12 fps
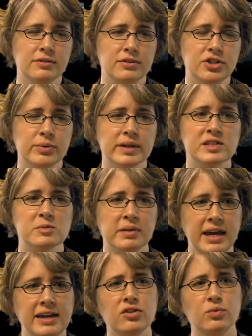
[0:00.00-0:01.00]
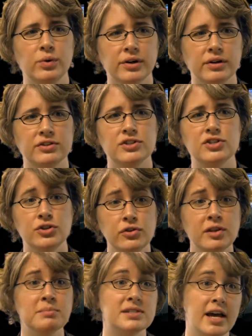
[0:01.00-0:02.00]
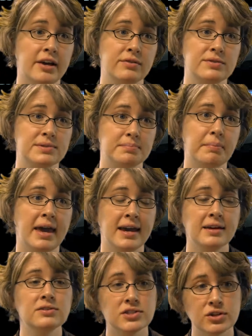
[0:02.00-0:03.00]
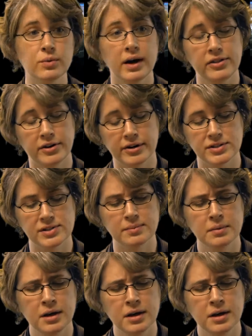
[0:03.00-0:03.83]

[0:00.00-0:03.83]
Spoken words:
to explain the world to themselves and to others,